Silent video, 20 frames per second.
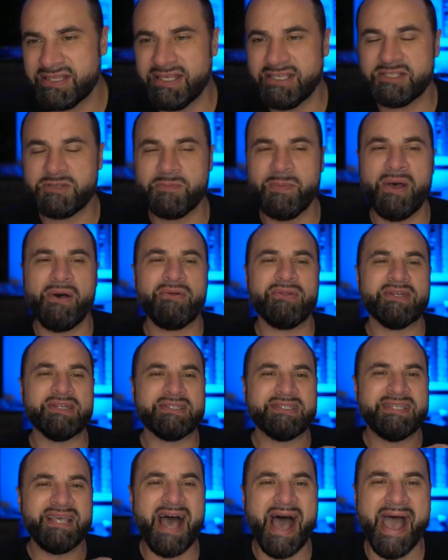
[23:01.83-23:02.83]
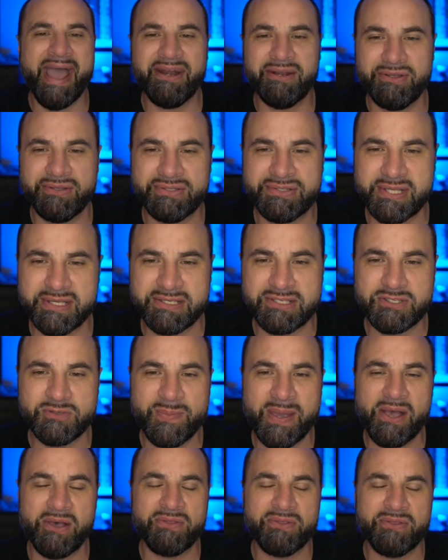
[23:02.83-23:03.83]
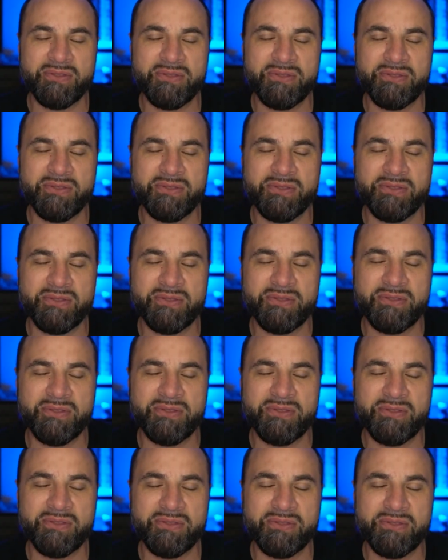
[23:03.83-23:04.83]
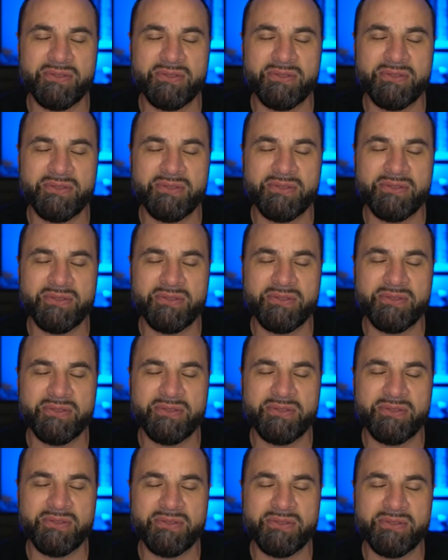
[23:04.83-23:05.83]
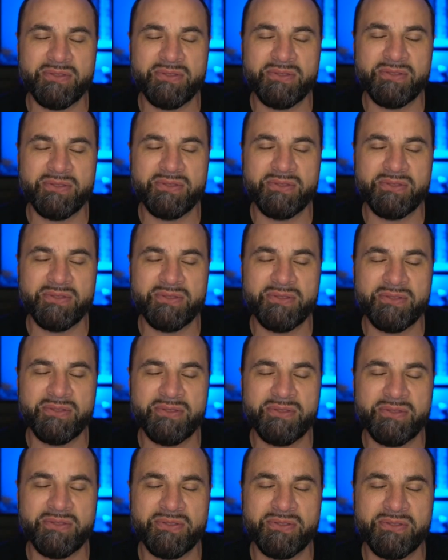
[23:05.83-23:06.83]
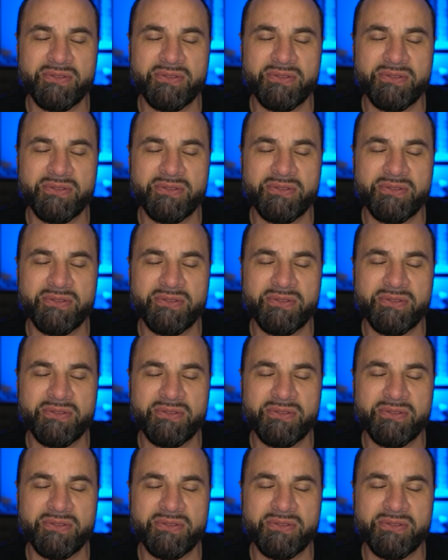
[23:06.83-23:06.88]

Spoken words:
They smell the titles. They smell the cliques of people who are comfortable with each other,